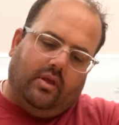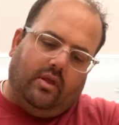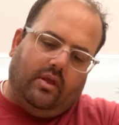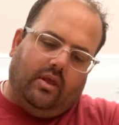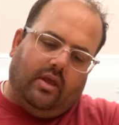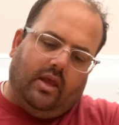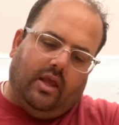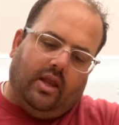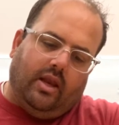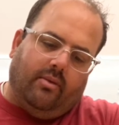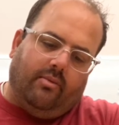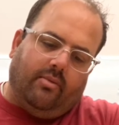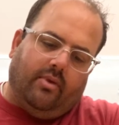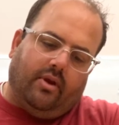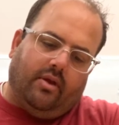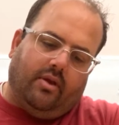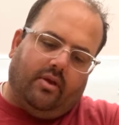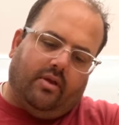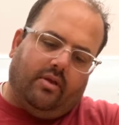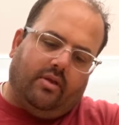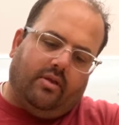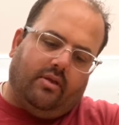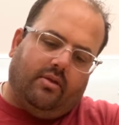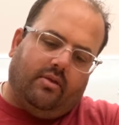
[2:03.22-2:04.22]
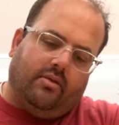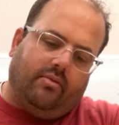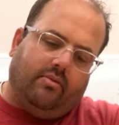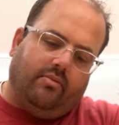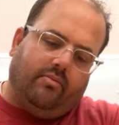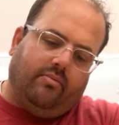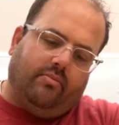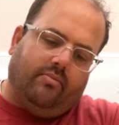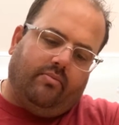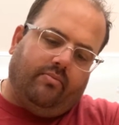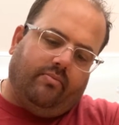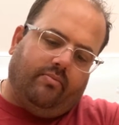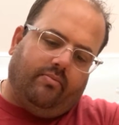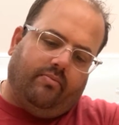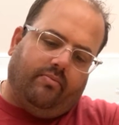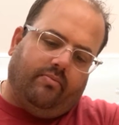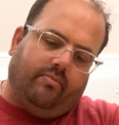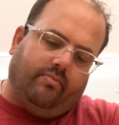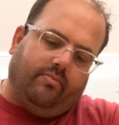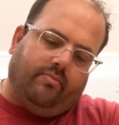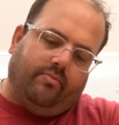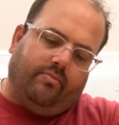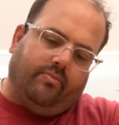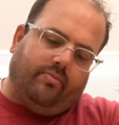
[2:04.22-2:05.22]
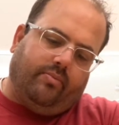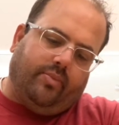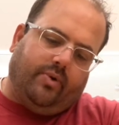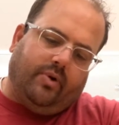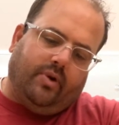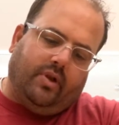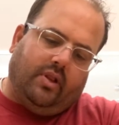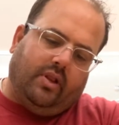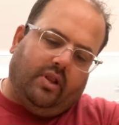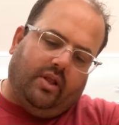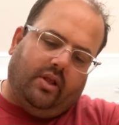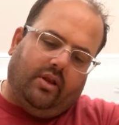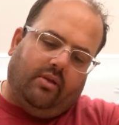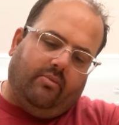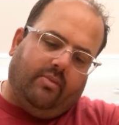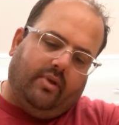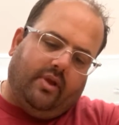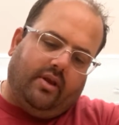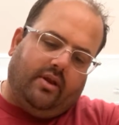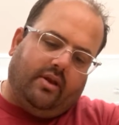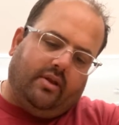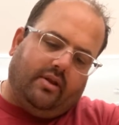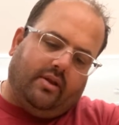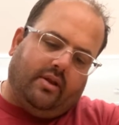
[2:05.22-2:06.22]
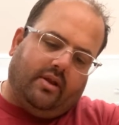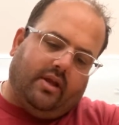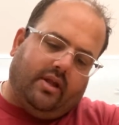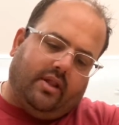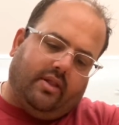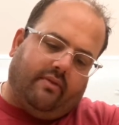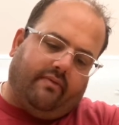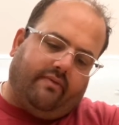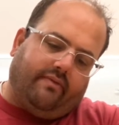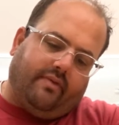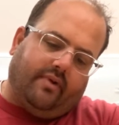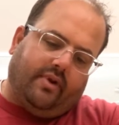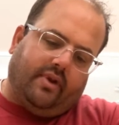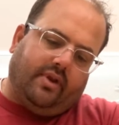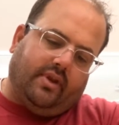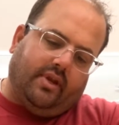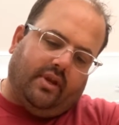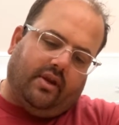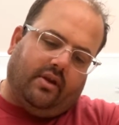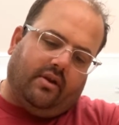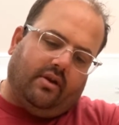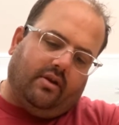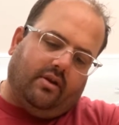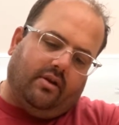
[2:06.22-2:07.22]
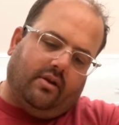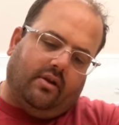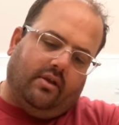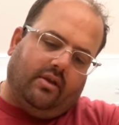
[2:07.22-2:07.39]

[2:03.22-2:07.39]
and I'm going to put a little bit on the front here.